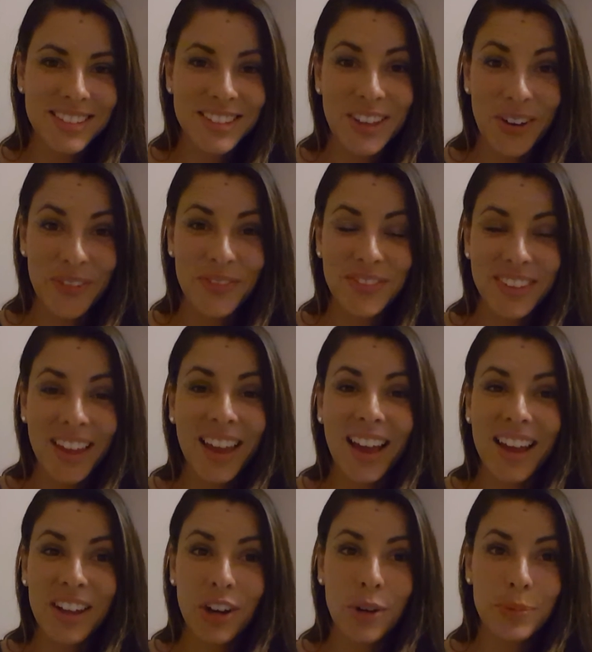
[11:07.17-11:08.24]
So
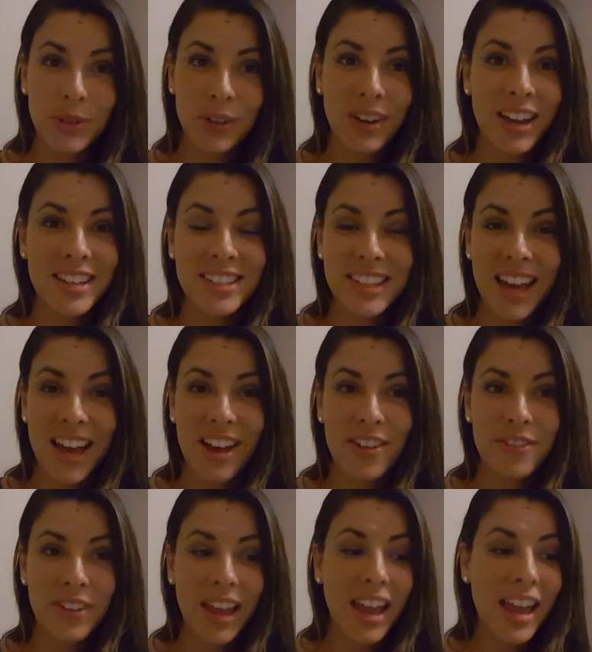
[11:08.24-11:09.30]
I hope you guys
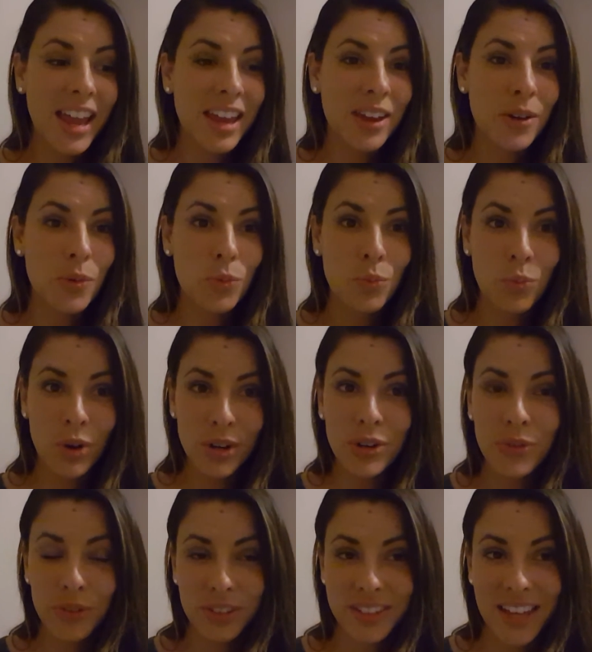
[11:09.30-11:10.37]
have a
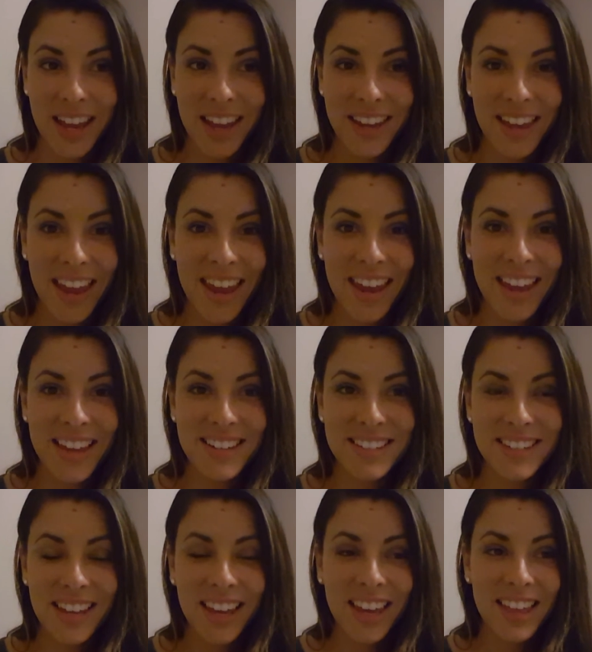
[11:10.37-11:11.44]
wonderful day and